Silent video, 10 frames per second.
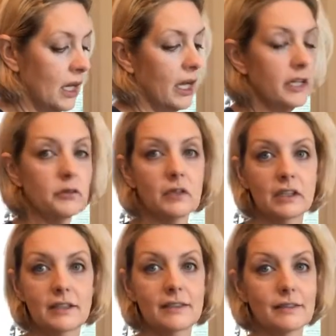And it
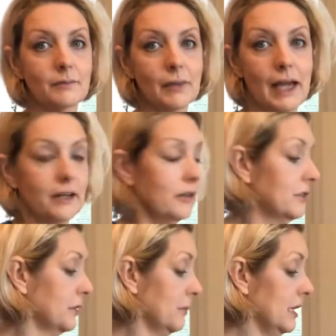really doesn't matter
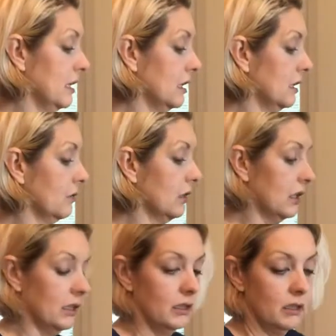to me anyway
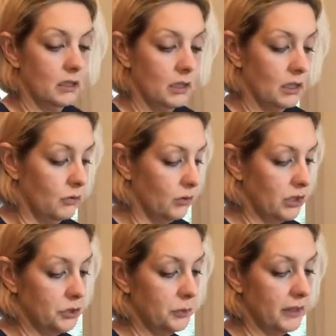when
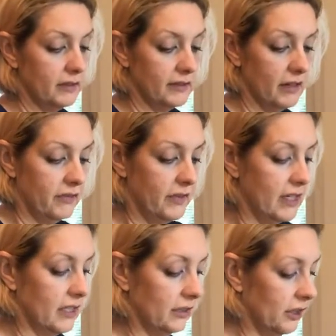you put stuff
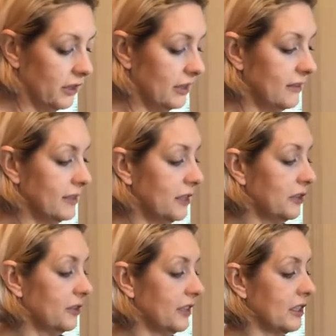in. Look, this
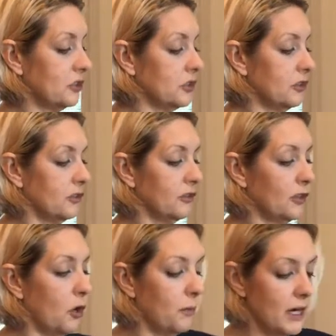sucker's gonna juice so
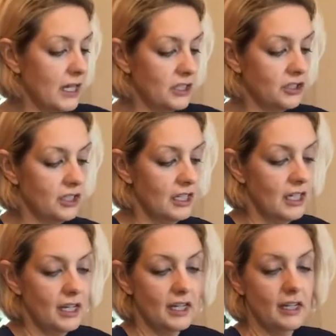much,
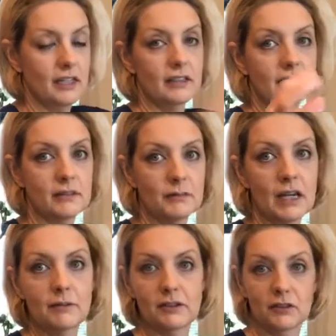
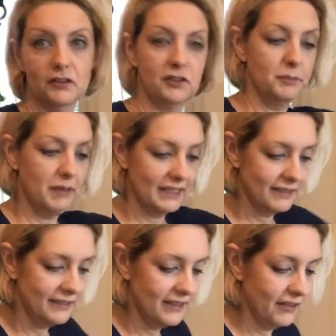sometimes it'll spit
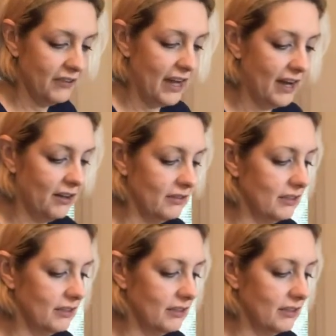stuff out.